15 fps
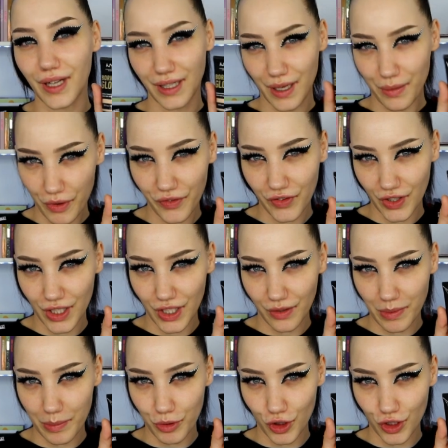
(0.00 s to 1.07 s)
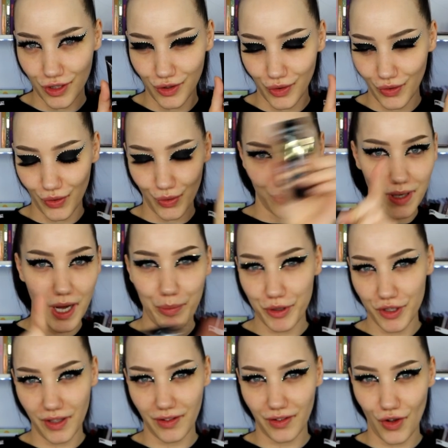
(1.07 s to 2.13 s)
I'm obviously going to use my Born to Glow, so I'll
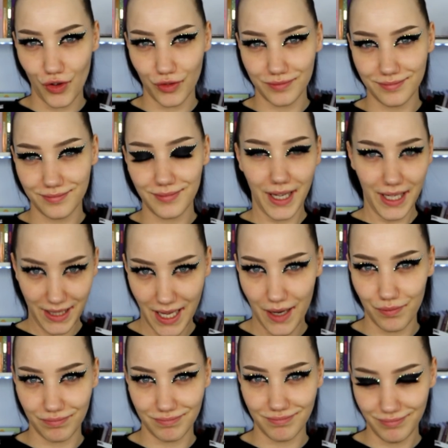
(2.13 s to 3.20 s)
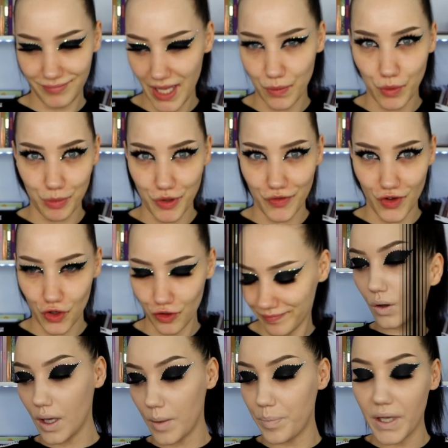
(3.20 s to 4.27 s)
put this on and then we'll move on.
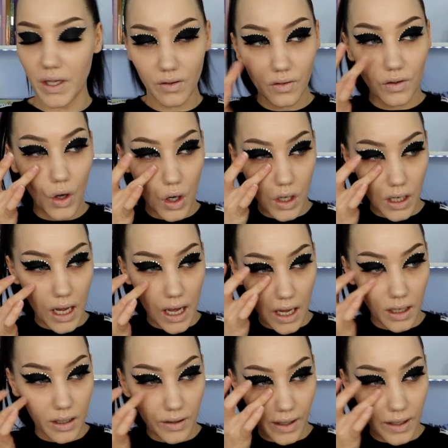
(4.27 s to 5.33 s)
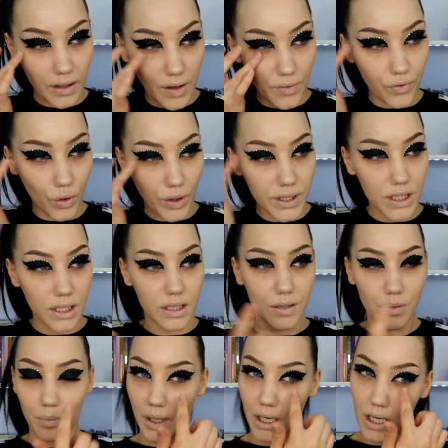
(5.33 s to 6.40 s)
Okay, base is on and I
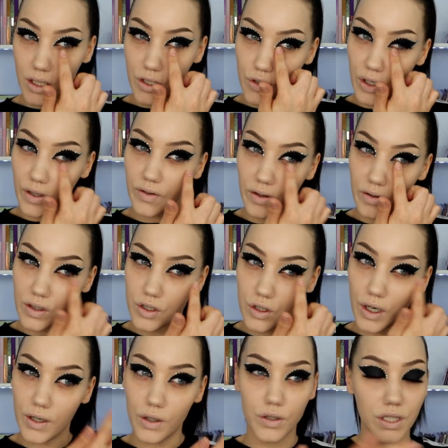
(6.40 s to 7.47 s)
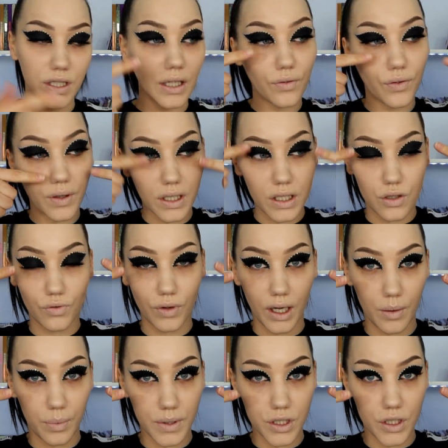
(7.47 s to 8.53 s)
avoided my under eyes because I try not to take foundation right
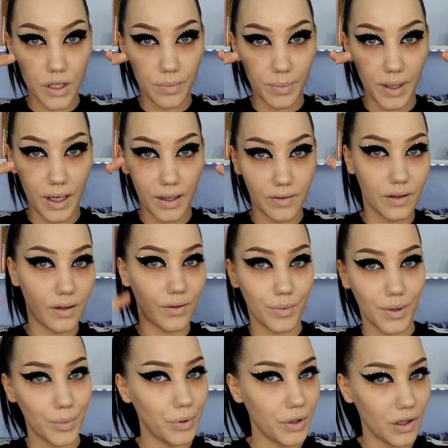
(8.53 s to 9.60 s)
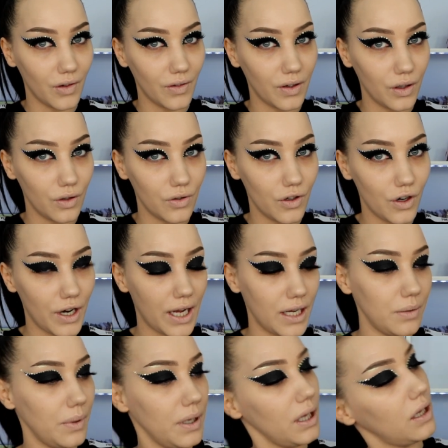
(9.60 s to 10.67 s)
up underneath my eyes because I'm going to put concealer there
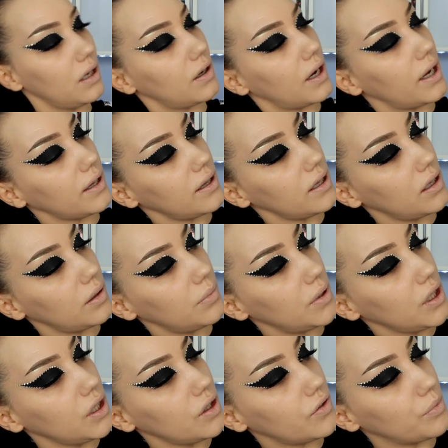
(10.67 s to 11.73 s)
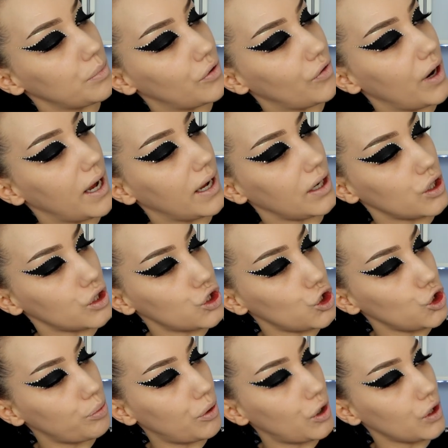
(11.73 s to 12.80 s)
anyway. I think I'm going to use Meringue
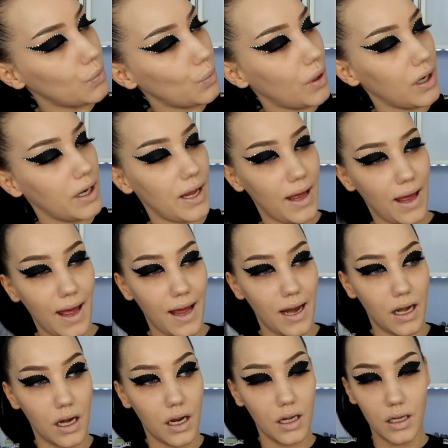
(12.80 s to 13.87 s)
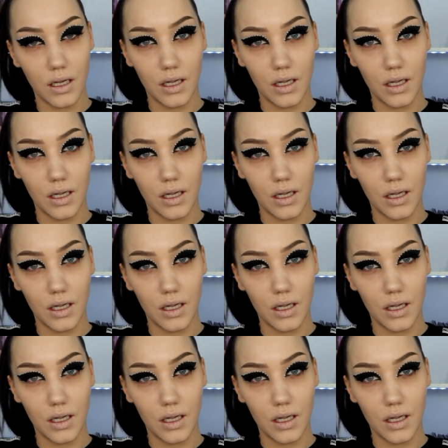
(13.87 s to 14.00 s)
2.1N